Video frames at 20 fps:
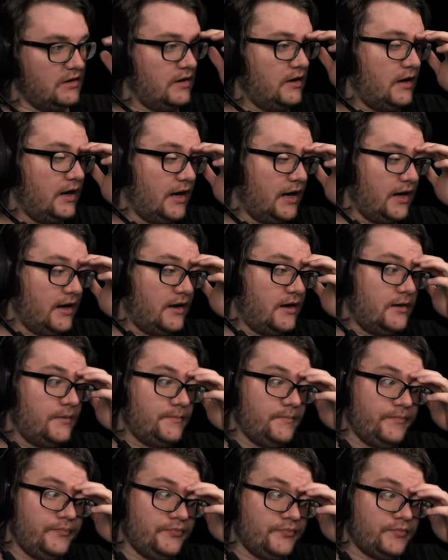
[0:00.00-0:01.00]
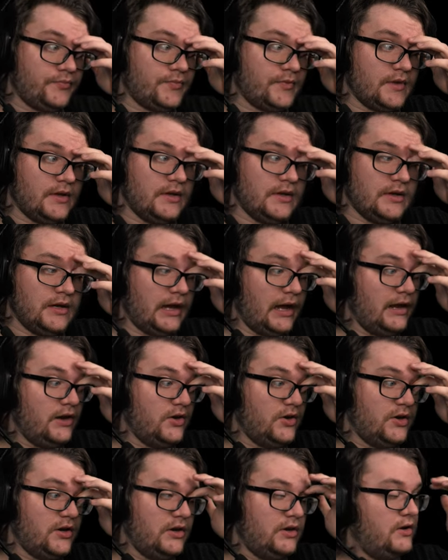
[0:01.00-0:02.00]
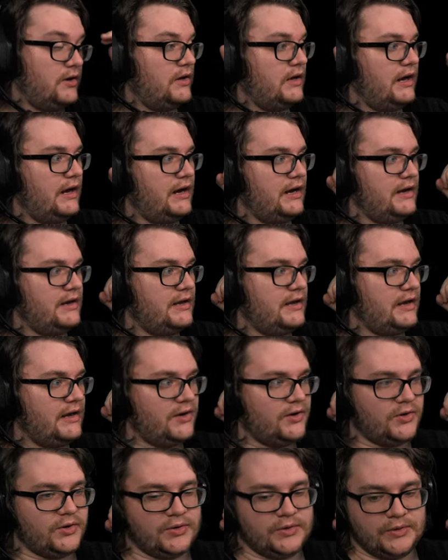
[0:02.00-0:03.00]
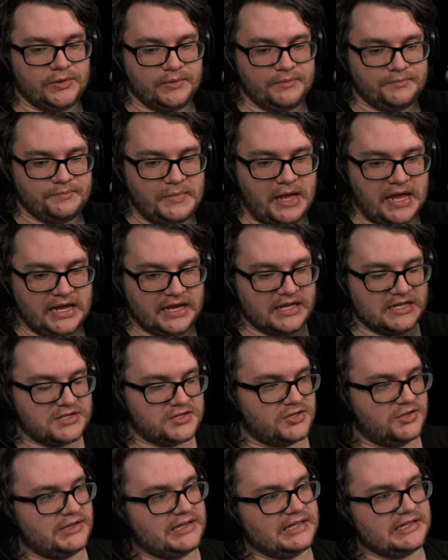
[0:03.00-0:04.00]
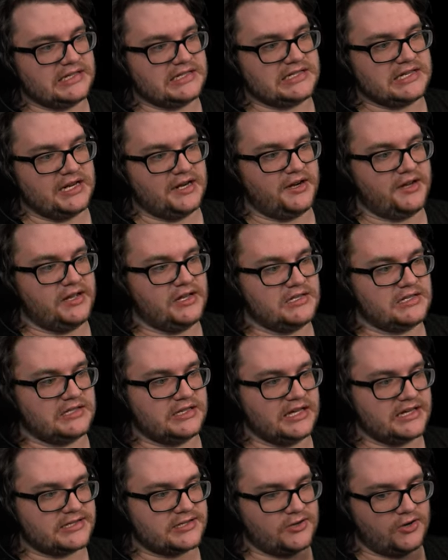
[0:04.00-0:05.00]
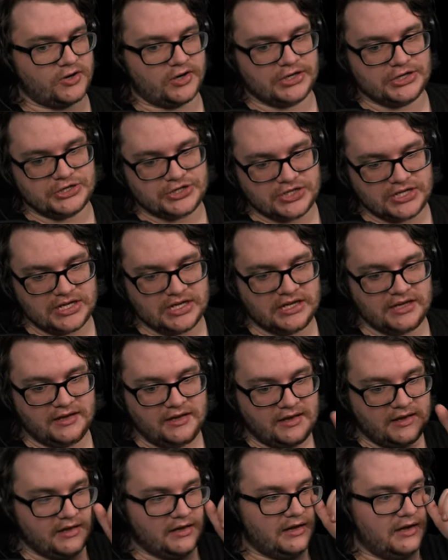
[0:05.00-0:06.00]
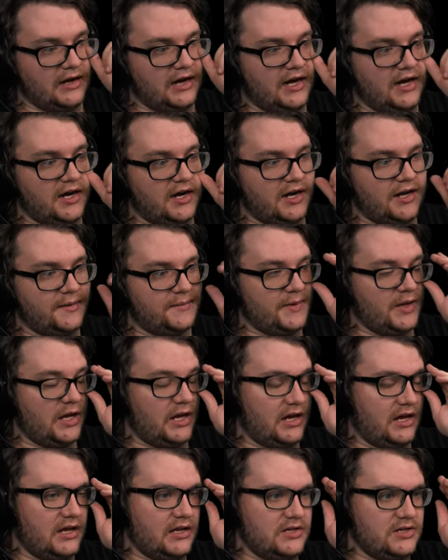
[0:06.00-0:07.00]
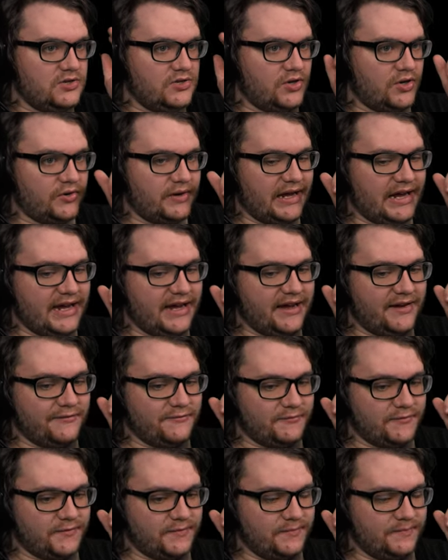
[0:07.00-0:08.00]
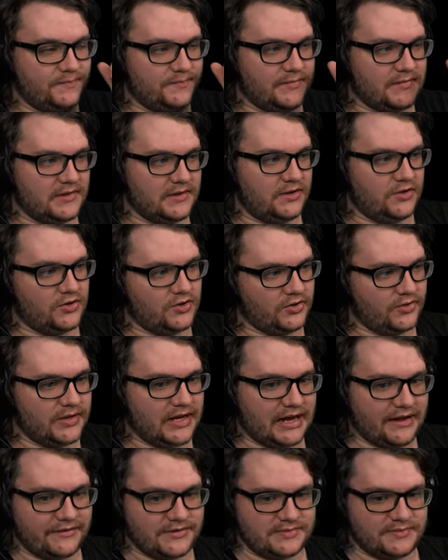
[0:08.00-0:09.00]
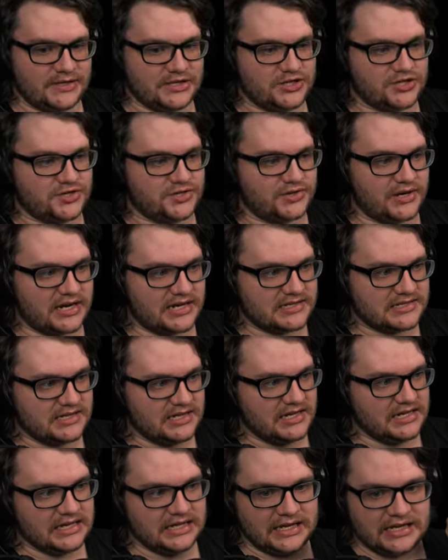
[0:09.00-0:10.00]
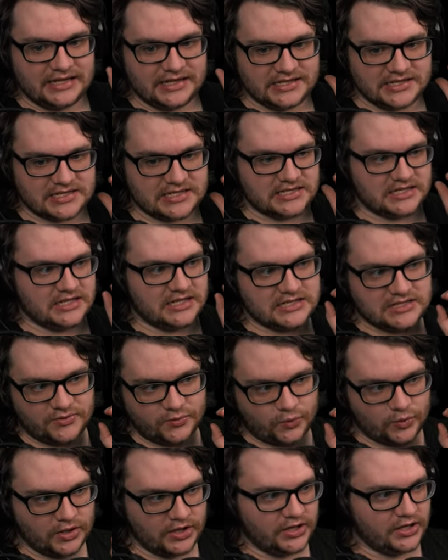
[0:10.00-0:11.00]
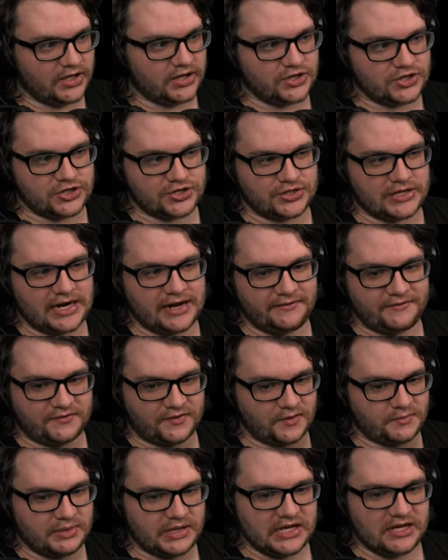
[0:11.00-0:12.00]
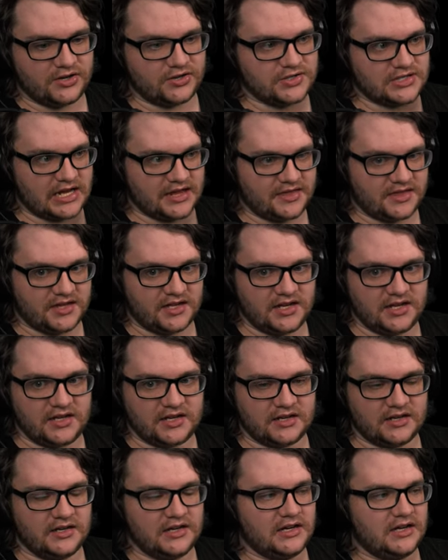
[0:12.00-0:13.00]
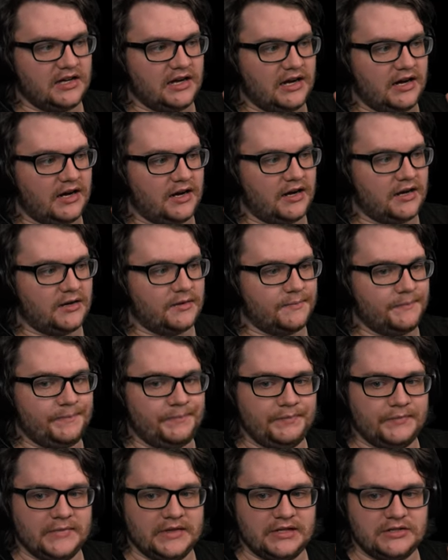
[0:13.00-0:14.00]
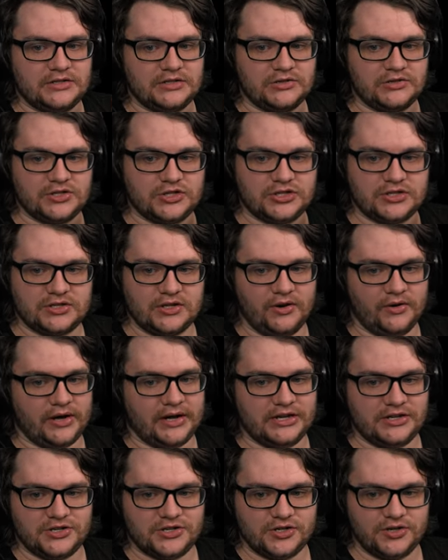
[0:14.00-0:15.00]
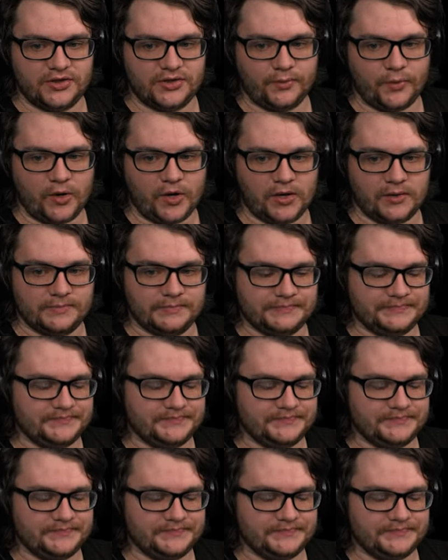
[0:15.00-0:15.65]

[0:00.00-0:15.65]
Um, and it, and it'll make it so that this area is less RNG um, and you don't have you don't have as much stress. This is it's a really good strap for beginners, I think, um, to just go ahead and shoot the wall.